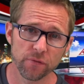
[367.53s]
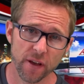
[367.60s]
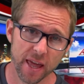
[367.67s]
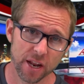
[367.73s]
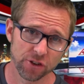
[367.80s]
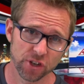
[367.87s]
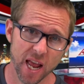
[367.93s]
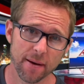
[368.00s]

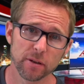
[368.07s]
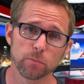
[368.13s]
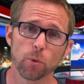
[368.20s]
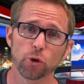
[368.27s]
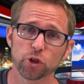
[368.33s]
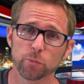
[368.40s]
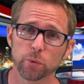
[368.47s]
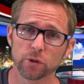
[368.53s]
advantage to having
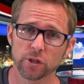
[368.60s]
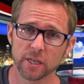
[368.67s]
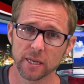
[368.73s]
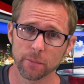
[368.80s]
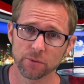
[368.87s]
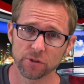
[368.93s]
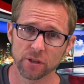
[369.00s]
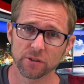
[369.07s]
multiple
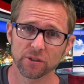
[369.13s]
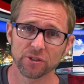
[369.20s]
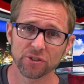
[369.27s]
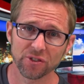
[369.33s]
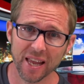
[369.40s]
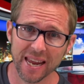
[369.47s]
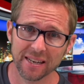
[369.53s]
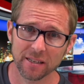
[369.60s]
teams is a
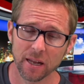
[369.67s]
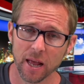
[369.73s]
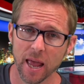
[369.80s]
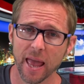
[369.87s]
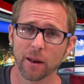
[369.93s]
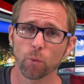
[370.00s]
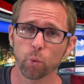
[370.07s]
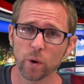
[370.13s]
state
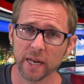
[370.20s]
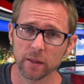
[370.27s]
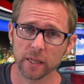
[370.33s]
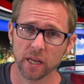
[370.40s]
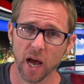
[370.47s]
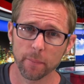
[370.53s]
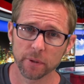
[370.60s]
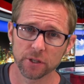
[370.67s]
and weekly
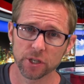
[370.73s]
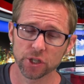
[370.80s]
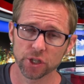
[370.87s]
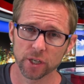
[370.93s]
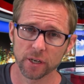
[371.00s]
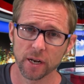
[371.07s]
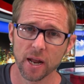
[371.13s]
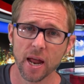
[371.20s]

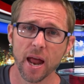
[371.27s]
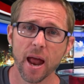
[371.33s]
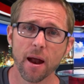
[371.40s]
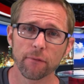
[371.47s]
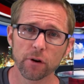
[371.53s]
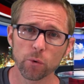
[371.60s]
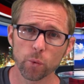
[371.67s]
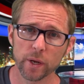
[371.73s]
competition.
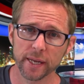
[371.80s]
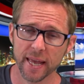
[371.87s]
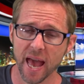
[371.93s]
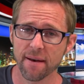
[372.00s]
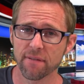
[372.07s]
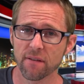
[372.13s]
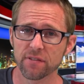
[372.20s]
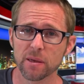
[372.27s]
Every week,
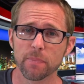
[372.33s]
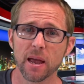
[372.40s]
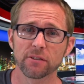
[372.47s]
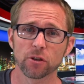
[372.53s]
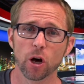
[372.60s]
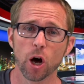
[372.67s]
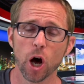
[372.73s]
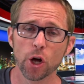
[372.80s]
FFE
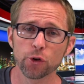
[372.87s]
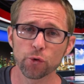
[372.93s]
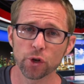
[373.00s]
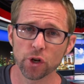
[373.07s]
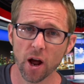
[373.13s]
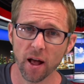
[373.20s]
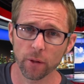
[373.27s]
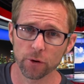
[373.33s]
pays
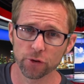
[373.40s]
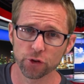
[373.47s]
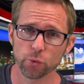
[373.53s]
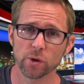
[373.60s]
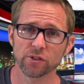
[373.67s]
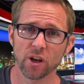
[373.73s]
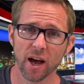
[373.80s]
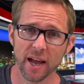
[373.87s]
$100
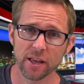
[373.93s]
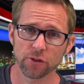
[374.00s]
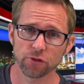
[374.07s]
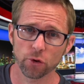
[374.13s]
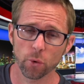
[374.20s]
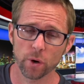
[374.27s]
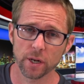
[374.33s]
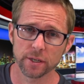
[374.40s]
to its highest
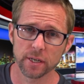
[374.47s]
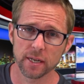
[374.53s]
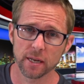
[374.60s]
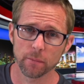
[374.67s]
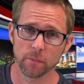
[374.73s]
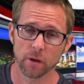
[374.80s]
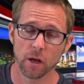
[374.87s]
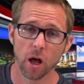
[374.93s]
scoring
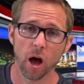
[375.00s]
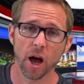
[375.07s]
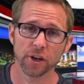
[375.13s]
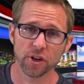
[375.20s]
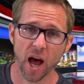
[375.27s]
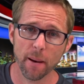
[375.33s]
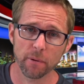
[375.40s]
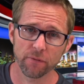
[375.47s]
team. On
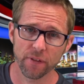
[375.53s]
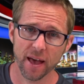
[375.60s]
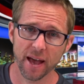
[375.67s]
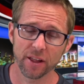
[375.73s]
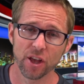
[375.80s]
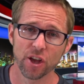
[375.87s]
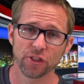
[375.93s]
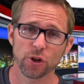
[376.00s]
top of
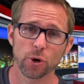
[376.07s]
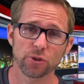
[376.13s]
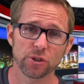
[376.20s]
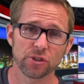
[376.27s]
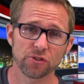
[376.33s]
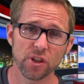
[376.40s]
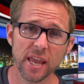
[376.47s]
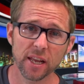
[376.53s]
that, there is a
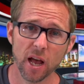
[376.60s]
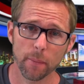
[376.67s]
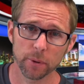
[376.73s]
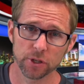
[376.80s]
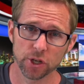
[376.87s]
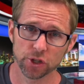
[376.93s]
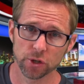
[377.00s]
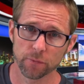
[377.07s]
state
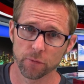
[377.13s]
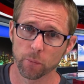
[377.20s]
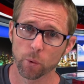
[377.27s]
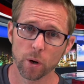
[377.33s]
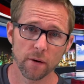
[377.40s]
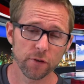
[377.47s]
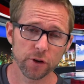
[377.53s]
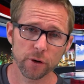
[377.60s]
competition from
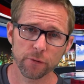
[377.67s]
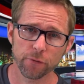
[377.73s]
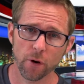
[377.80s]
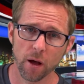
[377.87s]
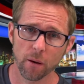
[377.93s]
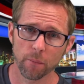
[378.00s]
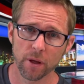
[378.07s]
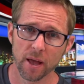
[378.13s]
wherever you're
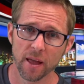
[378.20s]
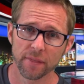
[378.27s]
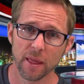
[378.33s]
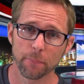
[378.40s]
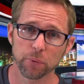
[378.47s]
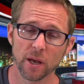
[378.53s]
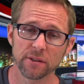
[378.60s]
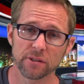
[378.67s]
from
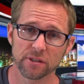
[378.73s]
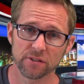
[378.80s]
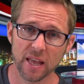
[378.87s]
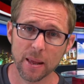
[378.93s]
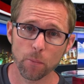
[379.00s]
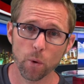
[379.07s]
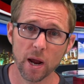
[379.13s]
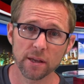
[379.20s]
that plays the
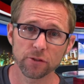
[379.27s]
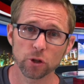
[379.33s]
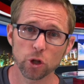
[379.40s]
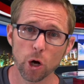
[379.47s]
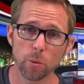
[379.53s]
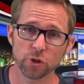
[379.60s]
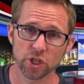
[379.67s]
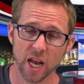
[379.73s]
same way as a
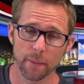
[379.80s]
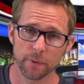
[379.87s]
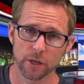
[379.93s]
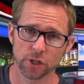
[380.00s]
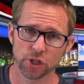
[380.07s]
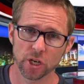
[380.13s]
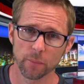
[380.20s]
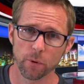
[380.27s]
global
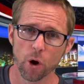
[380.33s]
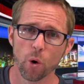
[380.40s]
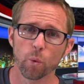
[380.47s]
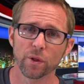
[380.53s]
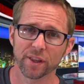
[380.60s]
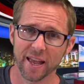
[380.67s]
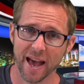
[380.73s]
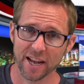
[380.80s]
championship
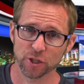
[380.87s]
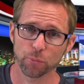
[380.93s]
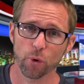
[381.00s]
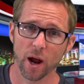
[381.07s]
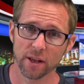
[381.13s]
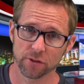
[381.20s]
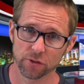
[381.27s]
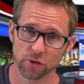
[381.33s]
with cash
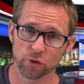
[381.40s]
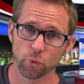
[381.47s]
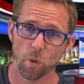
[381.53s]
prizes as